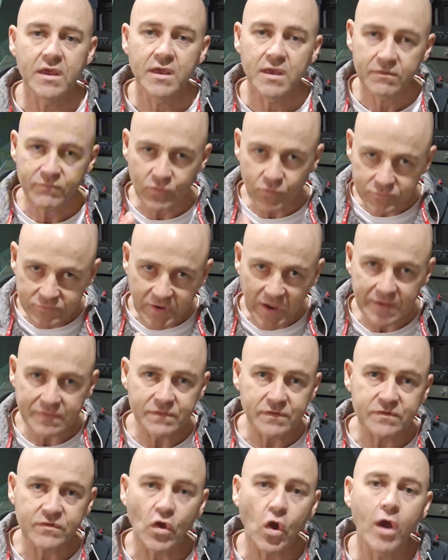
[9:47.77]
If you take the
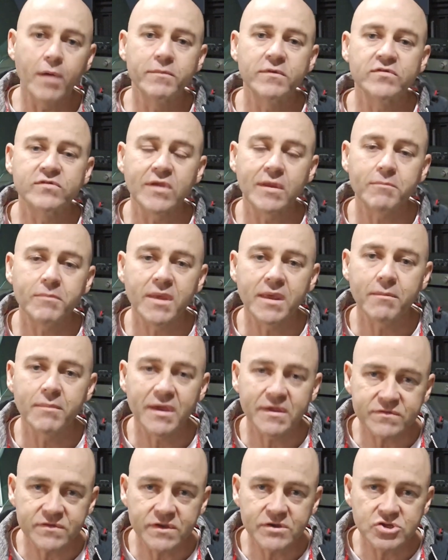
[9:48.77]
time to send me a
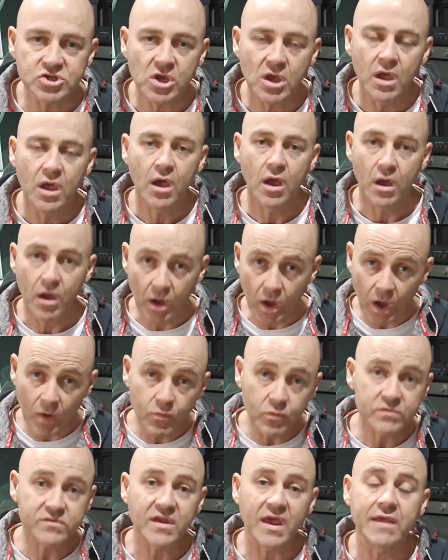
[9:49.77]
message, I
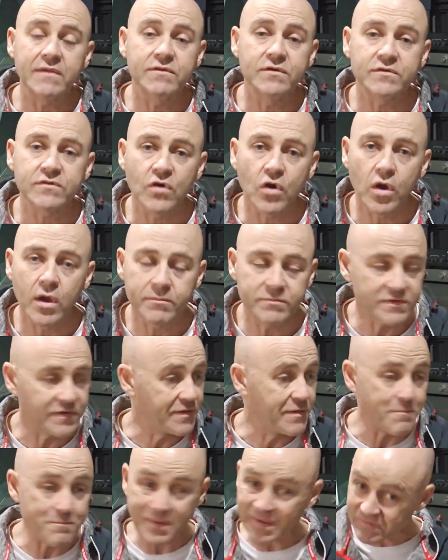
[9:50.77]
will take the time to the
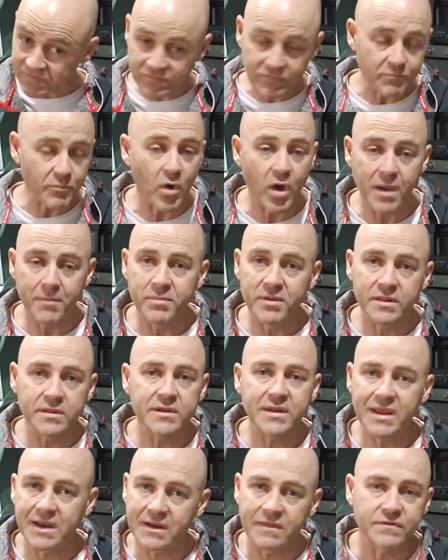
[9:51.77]
best of my
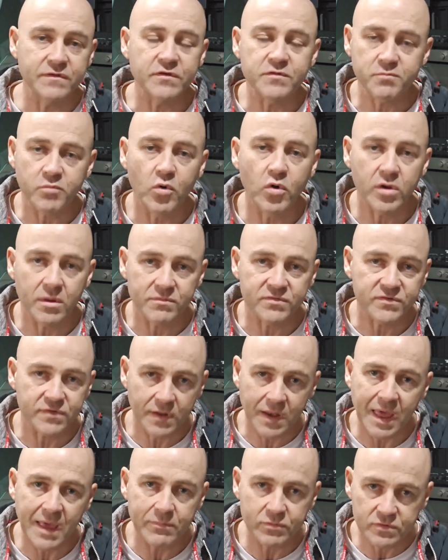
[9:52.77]
ability. And at this point, I'm
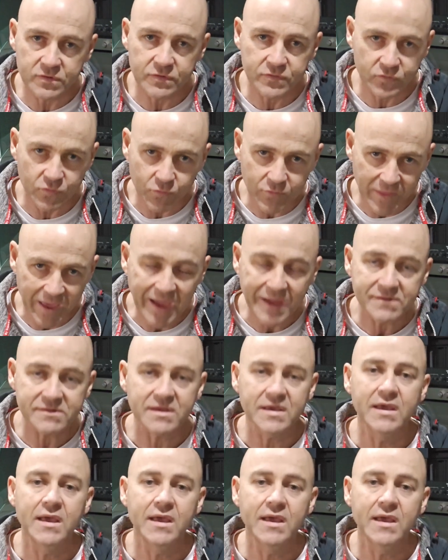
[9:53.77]
still able to do that.